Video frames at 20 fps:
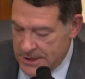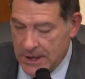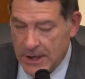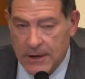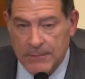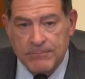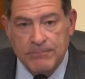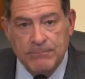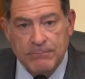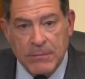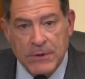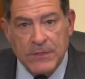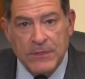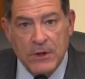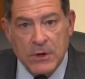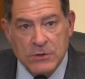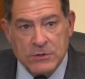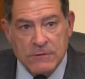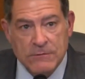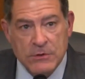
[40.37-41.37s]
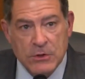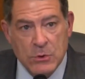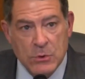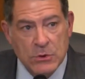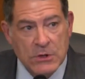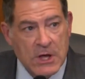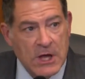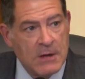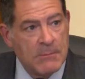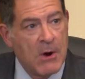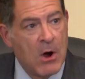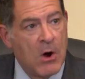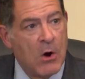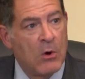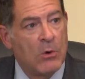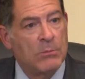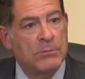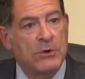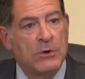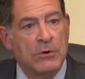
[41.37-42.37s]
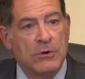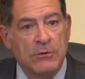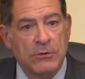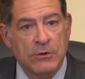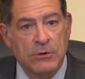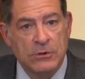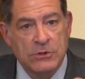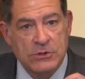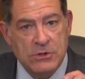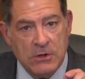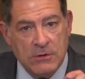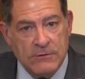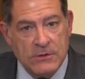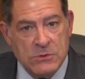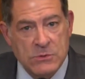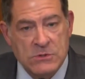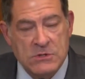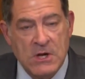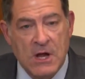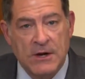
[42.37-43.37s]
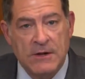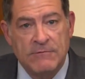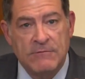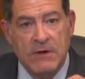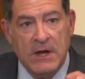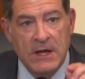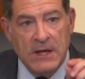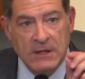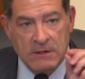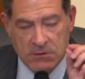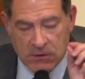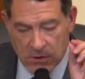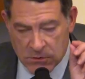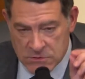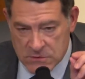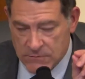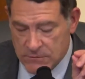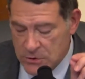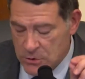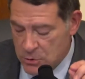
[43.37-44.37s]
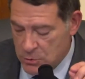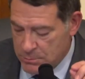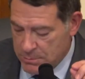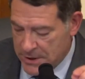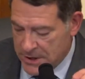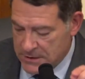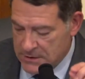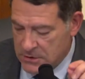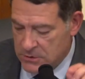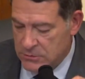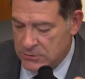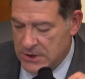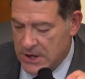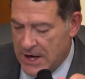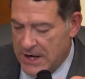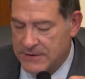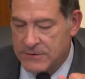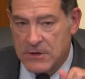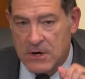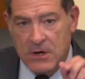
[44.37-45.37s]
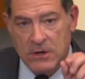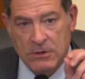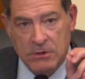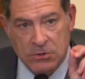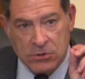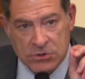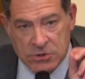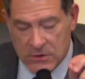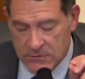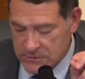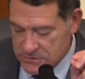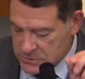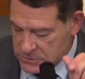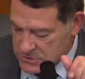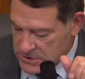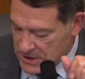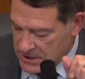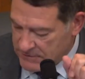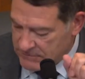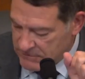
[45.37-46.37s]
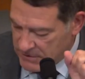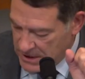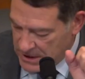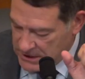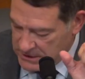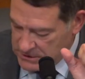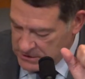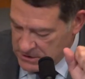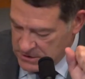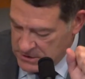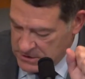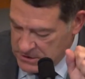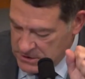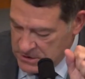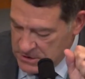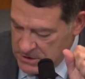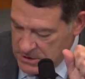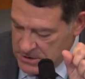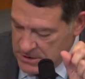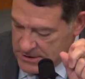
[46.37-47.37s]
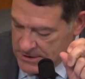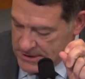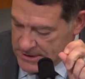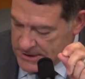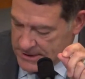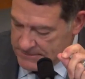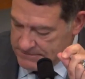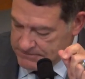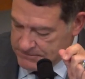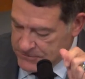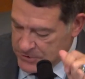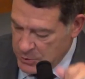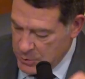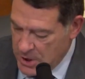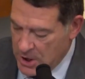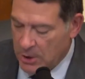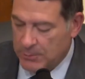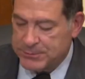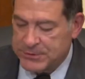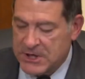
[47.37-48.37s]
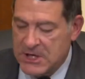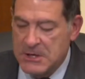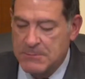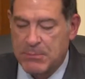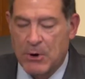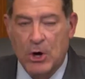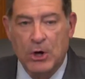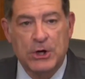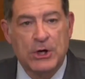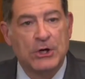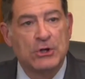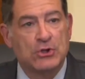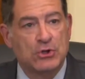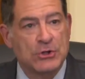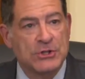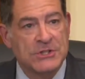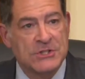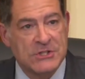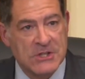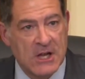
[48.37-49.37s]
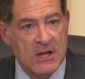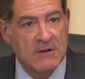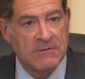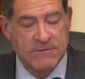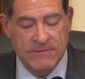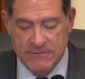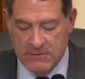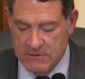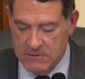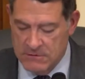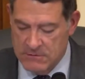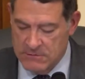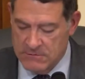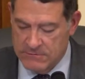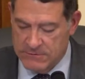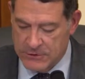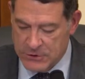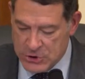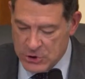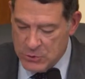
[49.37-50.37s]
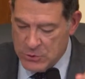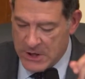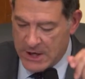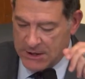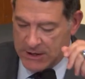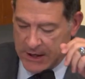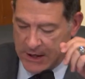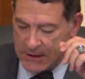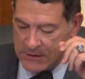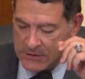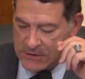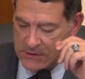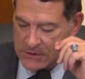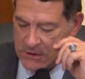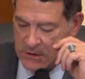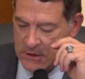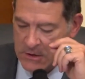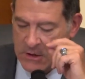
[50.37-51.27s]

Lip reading: But those of you who came home, your service was not in vain. Those of you who died there, your service was not in vain. You helped keep our country safe for 2 decades.